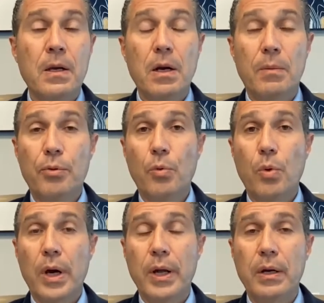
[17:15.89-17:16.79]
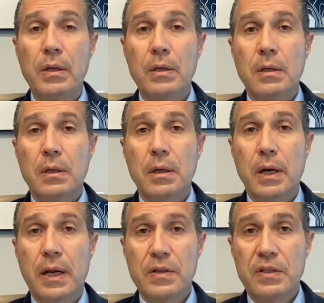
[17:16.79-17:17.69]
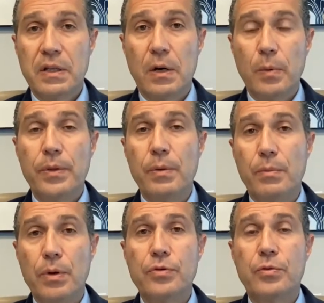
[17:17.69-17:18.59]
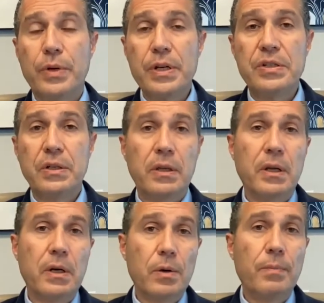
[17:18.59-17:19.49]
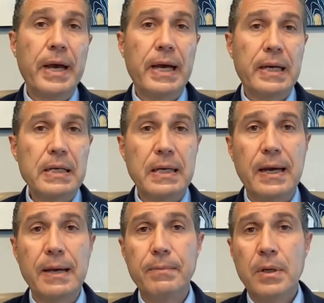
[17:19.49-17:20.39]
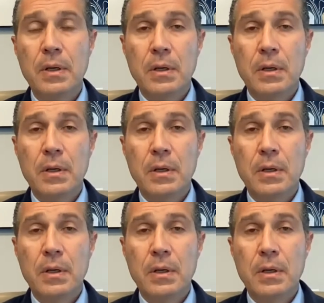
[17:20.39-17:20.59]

Number one, and I'll start with the most recent and then go back in time.